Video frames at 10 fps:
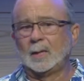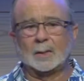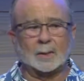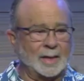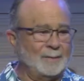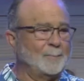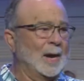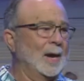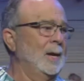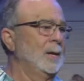"Leave
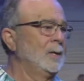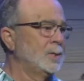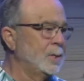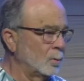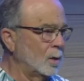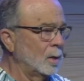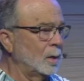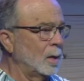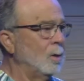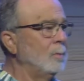my children
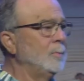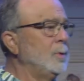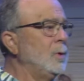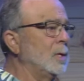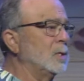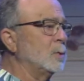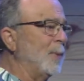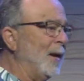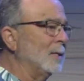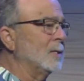alone." Yes. You can
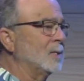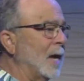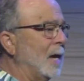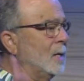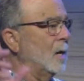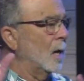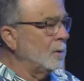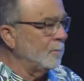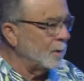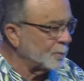speak to Satan
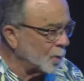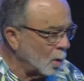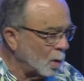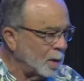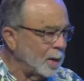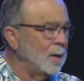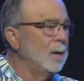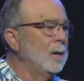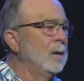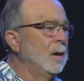under the authority
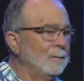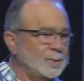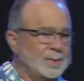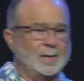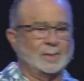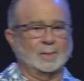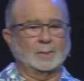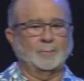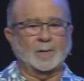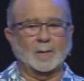of Jesus,
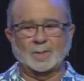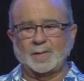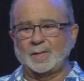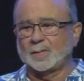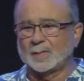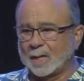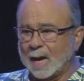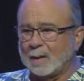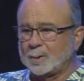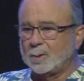because Jesus said,
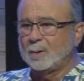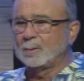"I'll do those